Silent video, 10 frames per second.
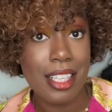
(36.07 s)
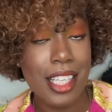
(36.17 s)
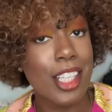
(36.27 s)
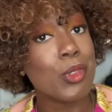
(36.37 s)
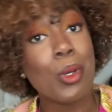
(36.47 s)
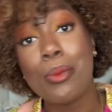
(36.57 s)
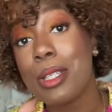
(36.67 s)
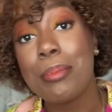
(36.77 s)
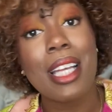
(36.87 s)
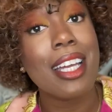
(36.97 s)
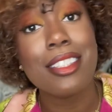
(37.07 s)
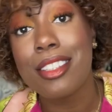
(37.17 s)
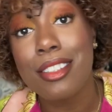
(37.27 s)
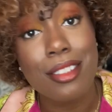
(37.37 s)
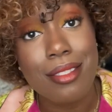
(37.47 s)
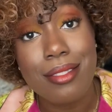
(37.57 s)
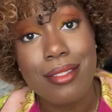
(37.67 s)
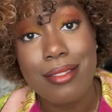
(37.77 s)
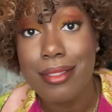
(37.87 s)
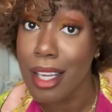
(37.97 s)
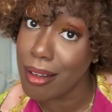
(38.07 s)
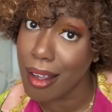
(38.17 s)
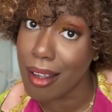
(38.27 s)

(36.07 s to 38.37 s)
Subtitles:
is what we plan to do. Okay,